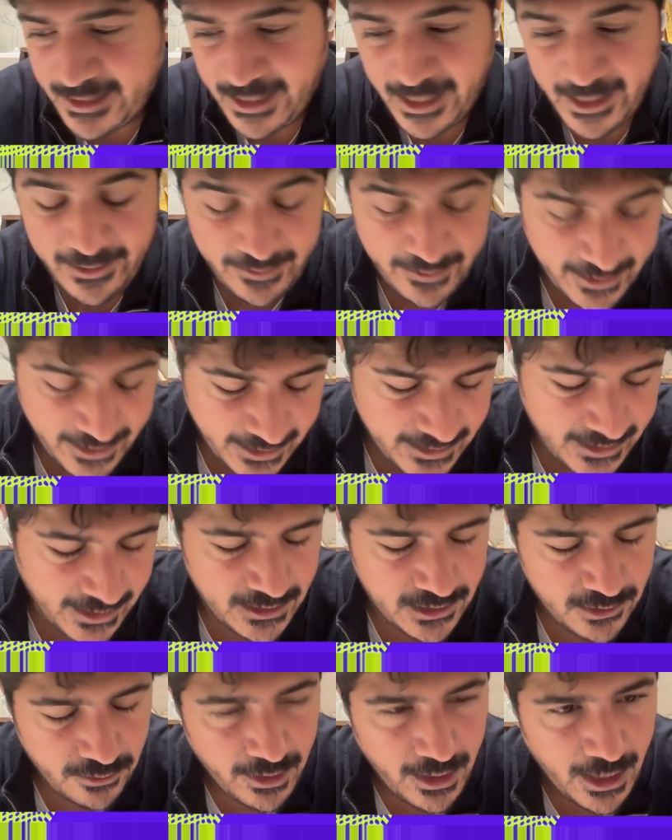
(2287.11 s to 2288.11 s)
and the
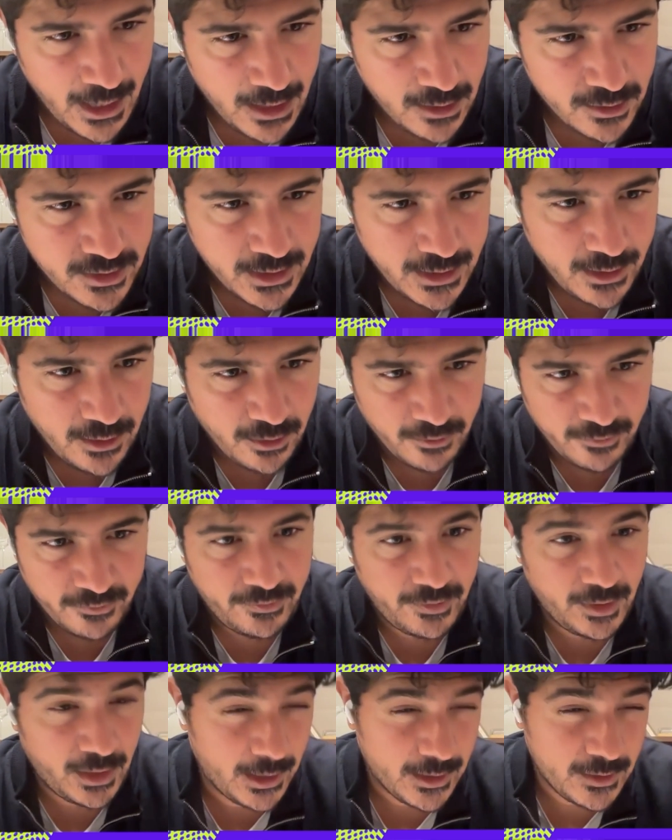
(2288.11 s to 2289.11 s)
data warehousing of
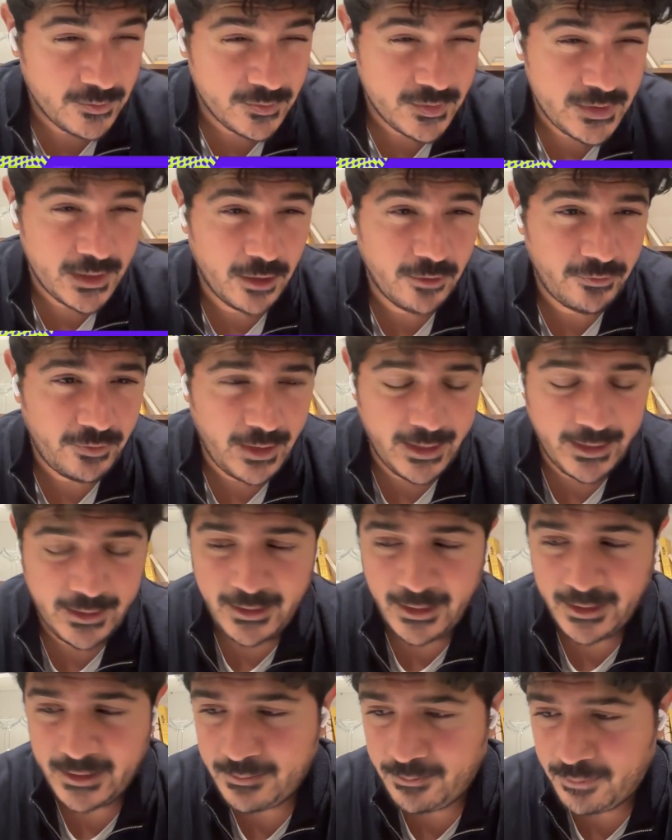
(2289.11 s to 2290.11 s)
the likes of Snowflake,
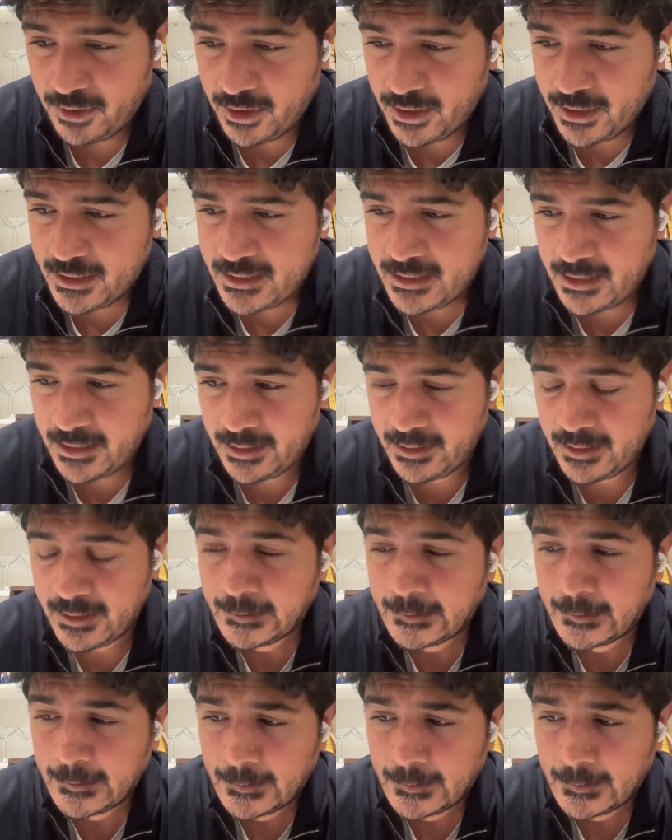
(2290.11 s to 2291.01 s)
Databricks, and